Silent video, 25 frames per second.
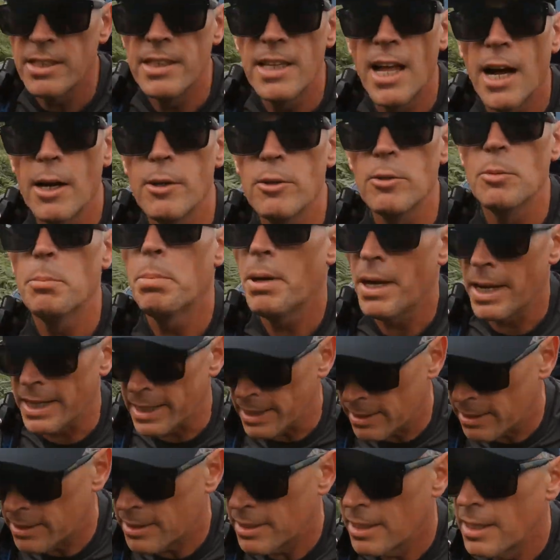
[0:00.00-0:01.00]
known
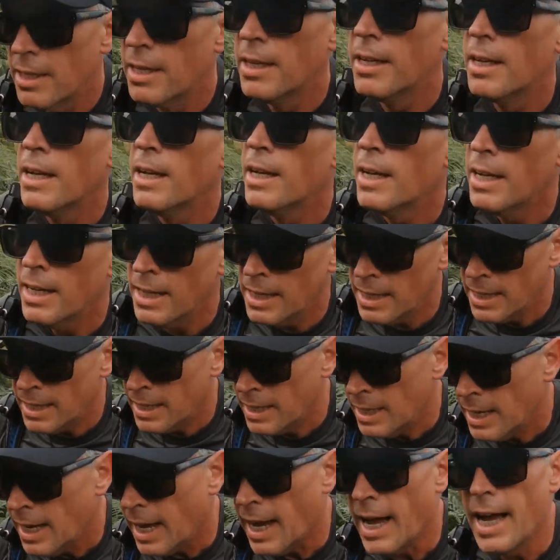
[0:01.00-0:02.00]
peaks,
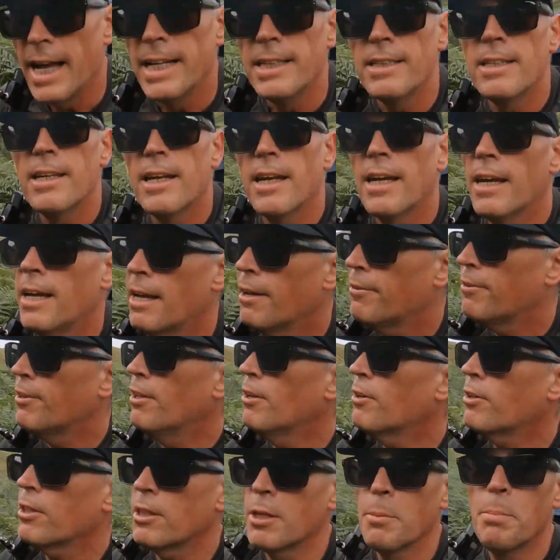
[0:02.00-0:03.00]
and if you
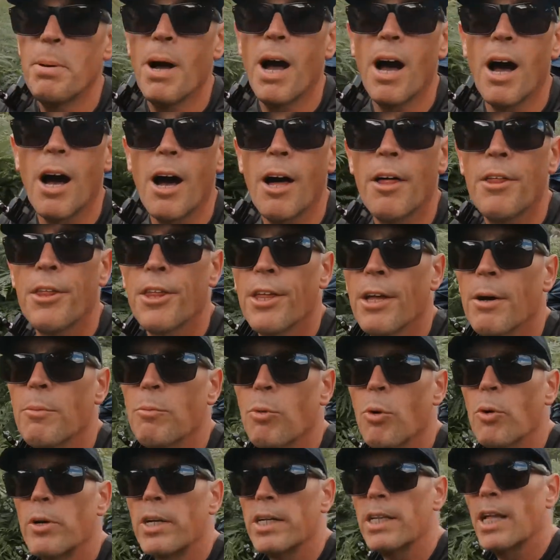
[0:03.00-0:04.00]
look at the path I'm
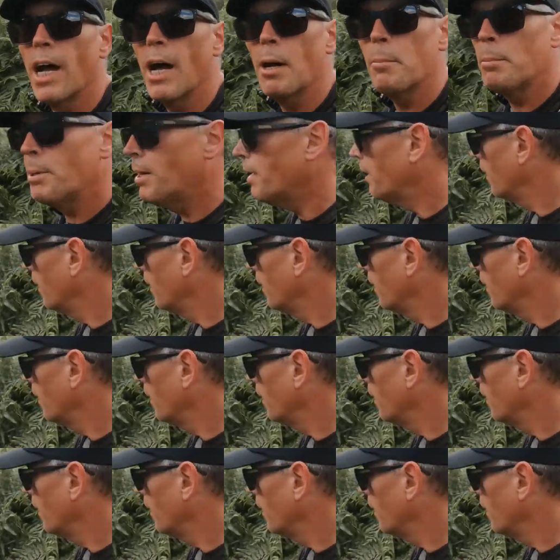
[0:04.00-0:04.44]
walking up,